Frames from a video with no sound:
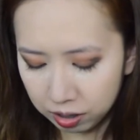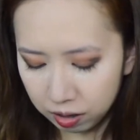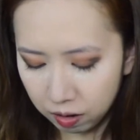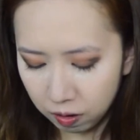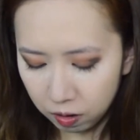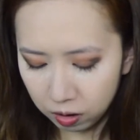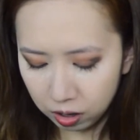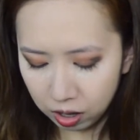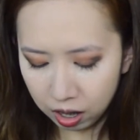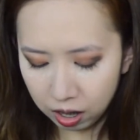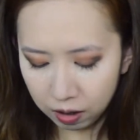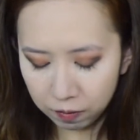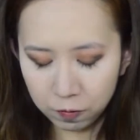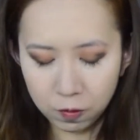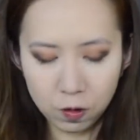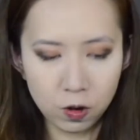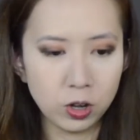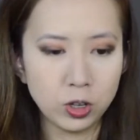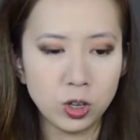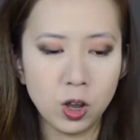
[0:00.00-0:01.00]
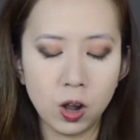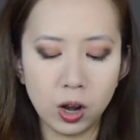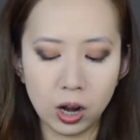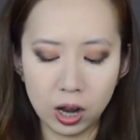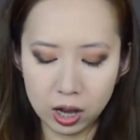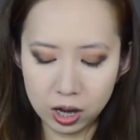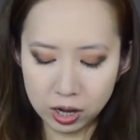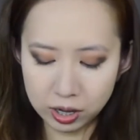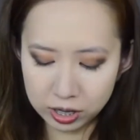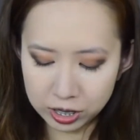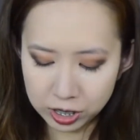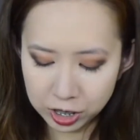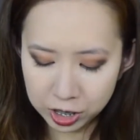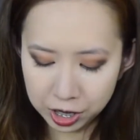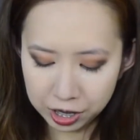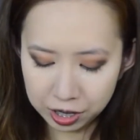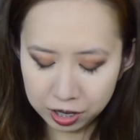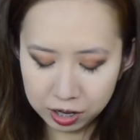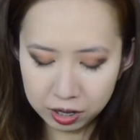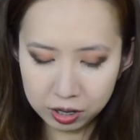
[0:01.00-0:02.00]
Hola for Dollar, the
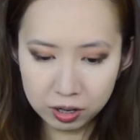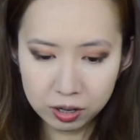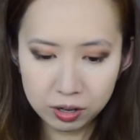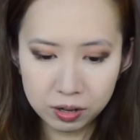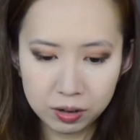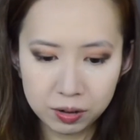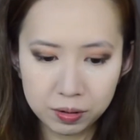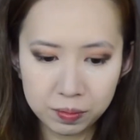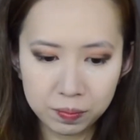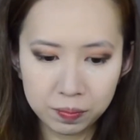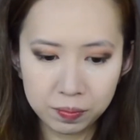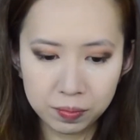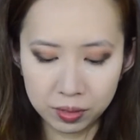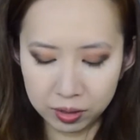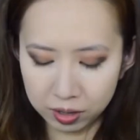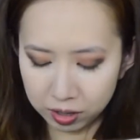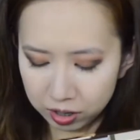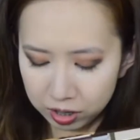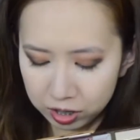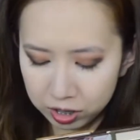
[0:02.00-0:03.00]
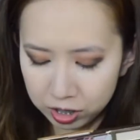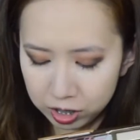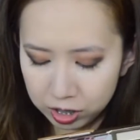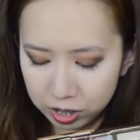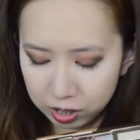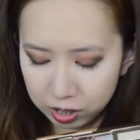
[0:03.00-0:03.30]
shade here. She